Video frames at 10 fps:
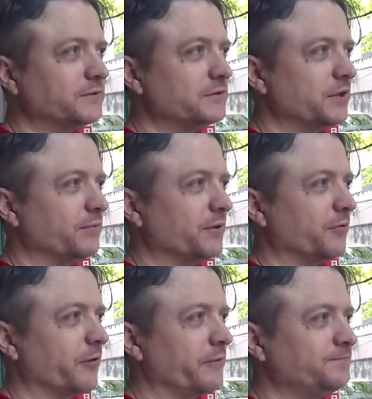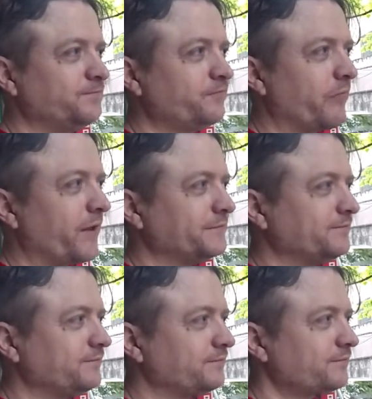Could have been a war.
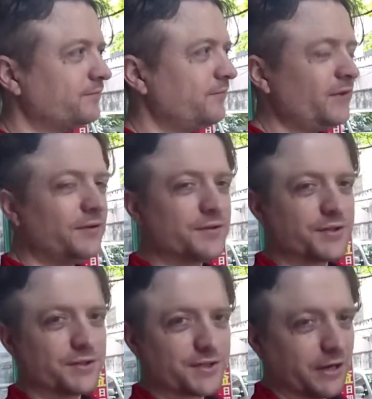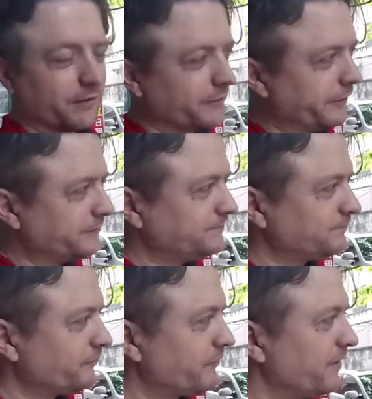You see this guy over here?
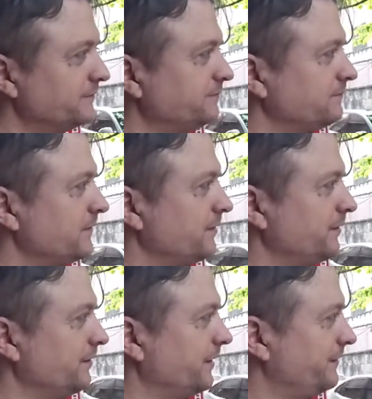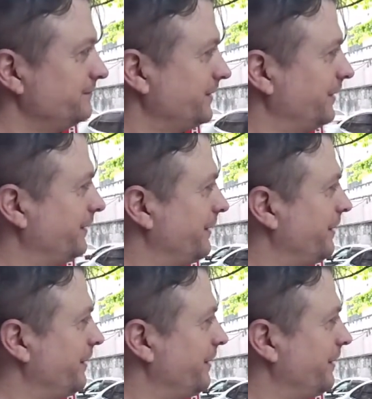You hear that? And